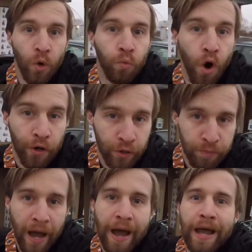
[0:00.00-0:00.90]
Water
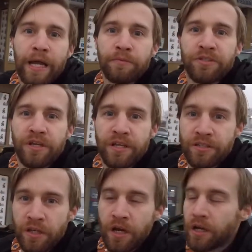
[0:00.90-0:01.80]
Pipes.
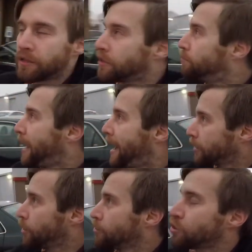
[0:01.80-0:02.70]
It's a
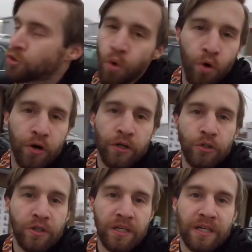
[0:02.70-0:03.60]
tobacco store. You
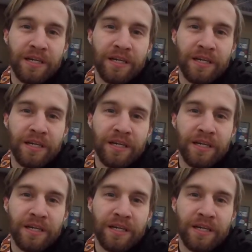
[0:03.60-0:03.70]
can get